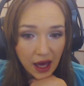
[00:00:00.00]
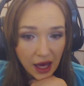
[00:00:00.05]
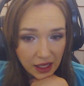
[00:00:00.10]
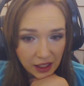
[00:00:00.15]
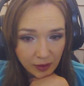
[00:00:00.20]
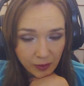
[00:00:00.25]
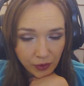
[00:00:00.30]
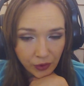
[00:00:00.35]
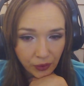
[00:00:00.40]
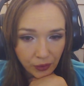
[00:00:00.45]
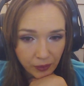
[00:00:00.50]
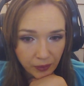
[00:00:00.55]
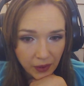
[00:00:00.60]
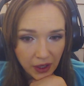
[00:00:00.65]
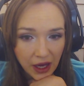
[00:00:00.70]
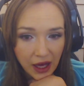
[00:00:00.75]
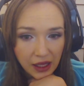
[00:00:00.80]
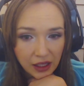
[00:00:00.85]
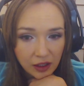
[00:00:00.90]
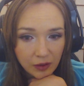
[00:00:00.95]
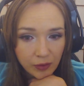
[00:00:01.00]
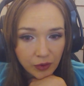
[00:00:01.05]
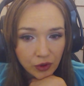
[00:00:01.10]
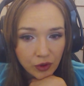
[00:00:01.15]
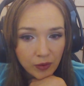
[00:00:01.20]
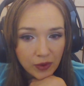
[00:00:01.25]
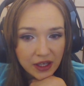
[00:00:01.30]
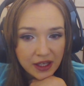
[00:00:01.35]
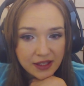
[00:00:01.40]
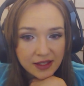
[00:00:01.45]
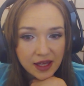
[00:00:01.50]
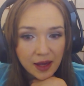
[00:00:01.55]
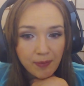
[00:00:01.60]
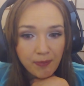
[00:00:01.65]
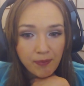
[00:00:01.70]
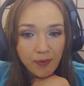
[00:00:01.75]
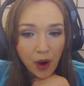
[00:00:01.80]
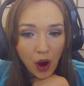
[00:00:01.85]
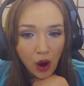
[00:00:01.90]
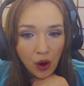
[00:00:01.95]
Calibrum is a
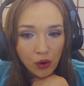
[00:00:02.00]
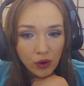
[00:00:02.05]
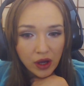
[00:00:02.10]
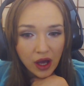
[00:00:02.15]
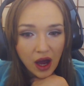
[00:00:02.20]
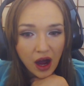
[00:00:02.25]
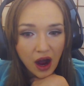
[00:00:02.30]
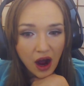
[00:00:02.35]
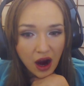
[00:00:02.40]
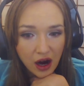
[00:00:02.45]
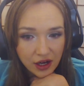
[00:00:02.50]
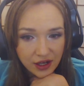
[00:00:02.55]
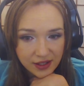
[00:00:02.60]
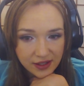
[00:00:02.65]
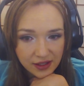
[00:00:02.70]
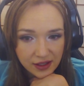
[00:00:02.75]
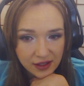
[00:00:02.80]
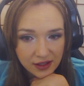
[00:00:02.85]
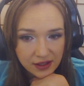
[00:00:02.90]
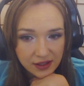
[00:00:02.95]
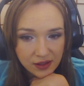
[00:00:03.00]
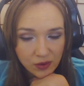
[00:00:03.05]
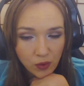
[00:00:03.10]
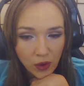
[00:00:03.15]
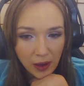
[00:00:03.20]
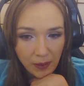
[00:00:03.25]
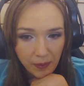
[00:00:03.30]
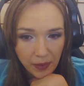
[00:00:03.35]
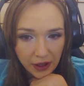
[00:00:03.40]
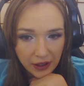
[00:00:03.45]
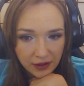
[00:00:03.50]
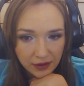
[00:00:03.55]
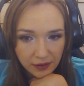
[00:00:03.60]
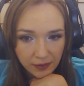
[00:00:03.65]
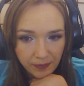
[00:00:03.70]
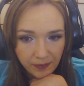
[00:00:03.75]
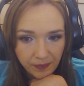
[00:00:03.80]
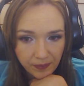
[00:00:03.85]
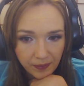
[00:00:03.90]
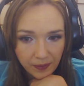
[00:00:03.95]
poke horse's weapon.
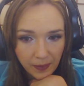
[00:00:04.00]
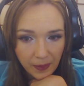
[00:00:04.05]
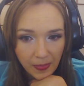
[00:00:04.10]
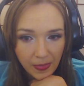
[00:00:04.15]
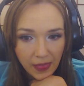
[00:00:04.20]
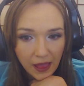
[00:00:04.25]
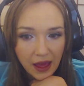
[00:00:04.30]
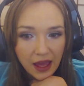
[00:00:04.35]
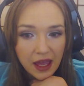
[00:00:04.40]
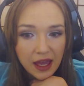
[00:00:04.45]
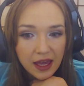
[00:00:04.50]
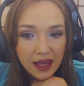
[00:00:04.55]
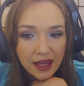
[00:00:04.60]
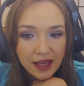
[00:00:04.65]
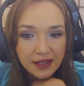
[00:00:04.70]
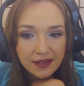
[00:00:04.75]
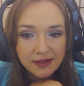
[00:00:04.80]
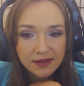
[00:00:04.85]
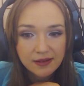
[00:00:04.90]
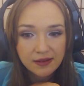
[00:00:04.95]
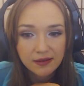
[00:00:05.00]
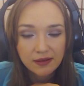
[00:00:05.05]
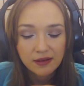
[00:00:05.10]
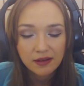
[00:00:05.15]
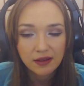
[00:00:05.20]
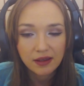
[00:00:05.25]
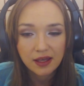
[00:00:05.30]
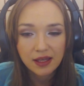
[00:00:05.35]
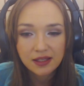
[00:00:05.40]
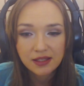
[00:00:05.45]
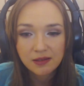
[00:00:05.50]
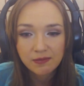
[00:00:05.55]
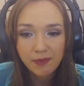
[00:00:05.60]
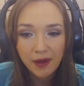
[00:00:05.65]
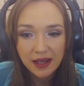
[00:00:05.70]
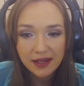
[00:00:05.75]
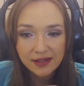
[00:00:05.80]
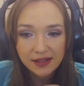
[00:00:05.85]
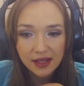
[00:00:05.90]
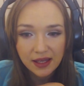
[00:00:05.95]
Its
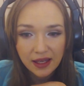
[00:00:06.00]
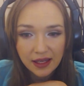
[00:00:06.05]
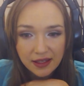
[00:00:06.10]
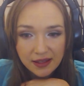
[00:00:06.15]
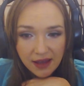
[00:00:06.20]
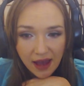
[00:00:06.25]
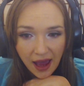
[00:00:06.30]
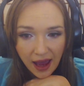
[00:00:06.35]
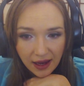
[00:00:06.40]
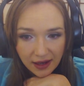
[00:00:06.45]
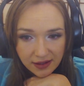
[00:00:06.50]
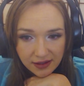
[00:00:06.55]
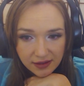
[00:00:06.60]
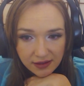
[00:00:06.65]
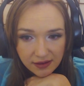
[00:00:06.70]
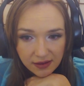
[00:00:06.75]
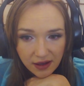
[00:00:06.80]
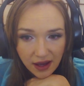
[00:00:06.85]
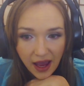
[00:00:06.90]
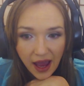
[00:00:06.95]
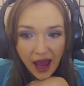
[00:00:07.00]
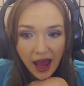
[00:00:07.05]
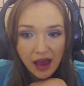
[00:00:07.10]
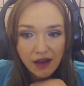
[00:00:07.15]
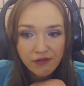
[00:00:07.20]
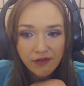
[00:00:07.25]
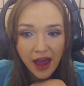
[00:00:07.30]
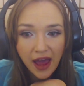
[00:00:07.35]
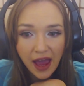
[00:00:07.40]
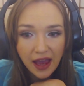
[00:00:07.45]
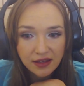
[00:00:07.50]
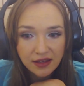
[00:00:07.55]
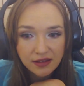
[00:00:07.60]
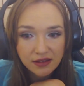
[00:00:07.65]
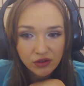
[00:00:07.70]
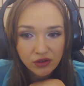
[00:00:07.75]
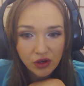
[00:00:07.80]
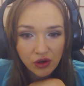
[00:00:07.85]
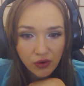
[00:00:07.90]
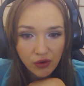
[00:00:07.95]
basic attacks have
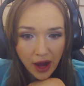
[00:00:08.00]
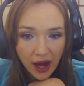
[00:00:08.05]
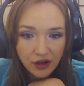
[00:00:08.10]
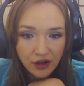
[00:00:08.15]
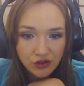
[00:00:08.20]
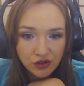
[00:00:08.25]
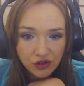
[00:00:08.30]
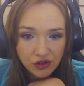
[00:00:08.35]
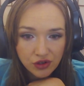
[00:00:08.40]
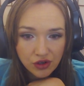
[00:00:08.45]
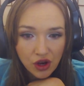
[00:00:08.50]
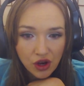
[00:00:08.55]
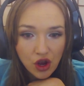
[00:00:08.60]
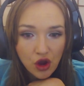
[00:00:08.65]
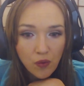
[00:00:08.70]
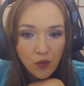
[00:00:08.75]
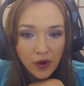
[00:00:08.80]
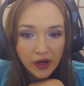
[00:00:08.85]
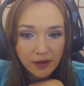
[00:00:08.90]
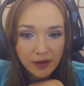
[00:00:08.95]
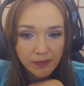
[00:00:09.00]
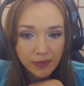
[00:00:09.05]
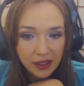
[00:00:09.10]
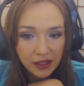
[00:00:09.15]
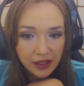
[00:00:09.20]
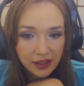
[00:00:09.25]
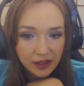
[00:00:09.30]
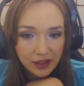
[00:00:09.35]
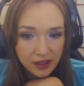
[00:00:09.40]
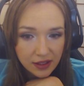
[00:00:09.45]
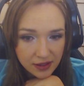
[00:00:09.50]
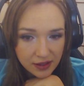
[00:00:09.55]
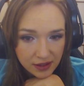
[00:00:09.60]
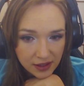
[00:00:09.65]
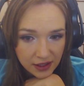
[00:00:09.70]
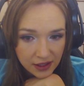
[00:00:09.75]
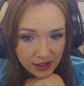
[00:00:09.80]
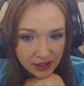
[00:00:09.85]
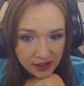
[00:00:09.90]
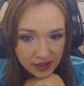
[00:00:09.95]
extra range when
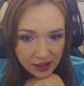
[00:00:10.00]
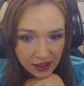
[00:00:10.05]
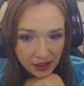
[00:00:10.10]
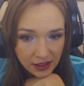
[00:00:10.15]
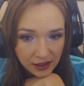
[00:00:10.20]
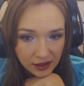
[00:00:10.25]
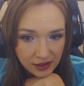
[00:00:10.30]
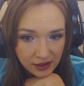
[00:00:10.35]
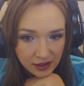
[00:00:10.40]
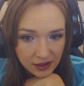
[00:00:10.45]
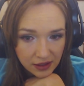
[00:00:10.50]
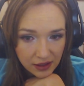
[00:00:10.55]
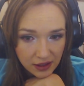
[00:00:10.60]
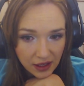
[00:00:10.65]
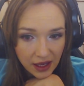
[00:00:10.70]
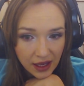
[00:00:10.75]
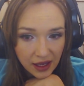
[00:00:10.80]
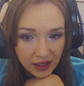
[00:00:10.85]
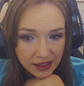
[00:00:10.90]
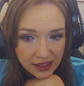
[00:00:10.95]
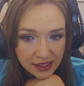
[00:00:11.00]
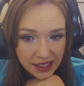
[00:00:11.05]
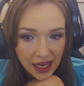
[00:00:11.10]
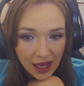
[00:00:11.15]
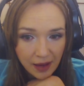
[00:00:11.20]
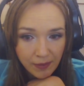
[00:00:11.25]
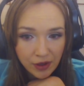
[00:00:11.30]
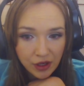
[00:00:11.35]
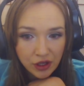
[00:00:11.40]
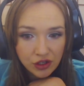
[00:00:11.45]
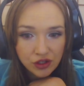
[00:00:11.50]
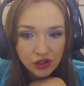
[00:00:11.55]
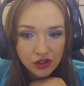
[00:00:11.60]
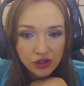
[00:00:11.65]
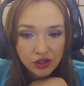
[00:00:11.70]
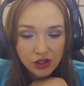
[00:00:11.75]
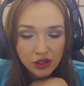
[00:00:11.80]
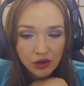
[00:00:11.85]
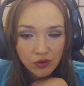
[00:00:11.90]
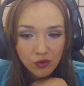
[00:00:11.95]
abilities deal
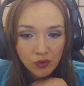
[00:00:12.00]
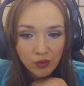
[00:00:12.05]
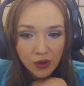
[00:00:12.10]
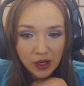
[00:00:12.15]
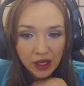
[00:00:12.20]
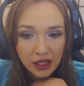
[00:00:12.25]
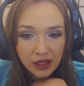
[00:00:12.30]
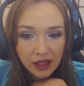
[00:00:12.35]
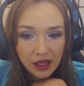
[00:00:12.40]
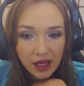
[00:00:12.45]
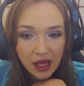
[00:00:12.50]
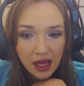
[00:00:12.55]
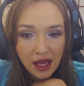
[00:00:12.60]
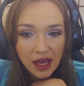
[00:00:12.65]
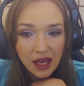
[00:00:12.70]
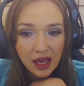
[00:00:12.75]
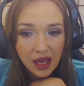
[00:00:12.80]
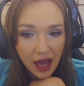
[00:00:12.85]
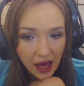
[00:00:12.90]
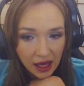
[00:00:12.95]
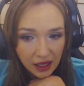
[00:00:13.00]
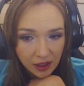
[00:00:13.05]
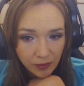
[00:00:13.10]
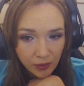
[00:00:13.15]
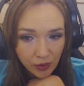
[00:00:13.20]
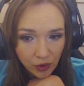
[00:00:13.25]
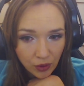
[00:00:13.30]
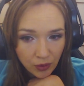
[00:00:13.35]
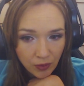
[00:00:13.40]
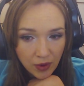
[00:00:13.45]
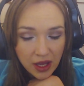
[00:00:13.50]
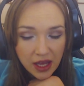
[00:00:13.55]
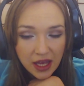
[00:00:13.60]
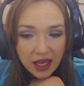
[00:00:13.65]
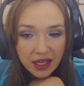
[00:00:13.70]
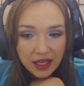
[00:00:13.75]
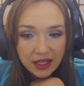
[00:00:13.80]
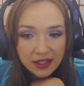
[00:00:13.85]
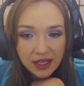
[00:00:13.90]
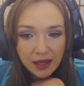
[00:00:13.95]
damage with Calibrum,
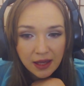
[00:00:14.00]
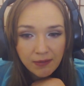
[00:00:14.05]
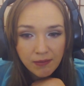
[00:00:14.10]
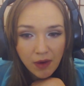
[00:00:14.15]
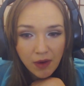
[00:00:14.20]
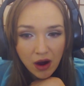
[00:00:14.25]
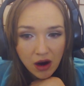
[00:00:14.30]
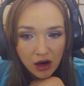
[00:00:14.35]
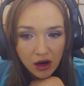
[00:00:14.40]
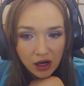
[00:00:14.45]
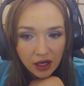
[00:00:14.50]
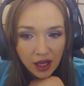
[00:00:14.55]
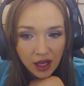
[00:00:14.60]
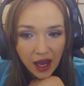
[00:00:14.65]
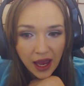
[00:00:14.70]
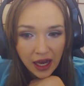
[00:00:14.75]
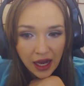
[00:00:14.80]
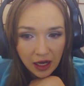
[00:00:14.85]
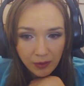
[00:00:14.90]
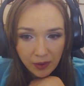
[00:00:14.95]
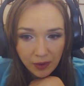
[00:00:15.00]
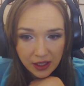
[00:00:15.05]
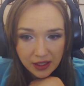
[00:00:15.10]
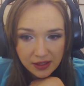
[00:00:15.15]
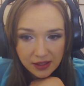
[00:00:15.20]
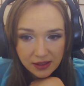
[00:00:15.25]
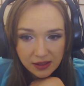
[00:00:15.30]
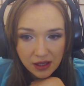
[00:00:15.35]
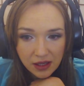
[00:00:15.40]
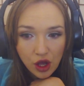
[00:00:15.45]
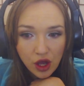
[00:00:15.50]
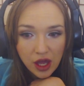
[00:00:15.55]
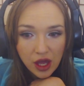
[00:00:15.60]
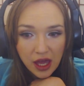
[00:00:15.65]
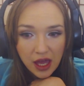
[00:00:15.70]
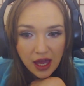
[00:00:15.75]
they mark enemies.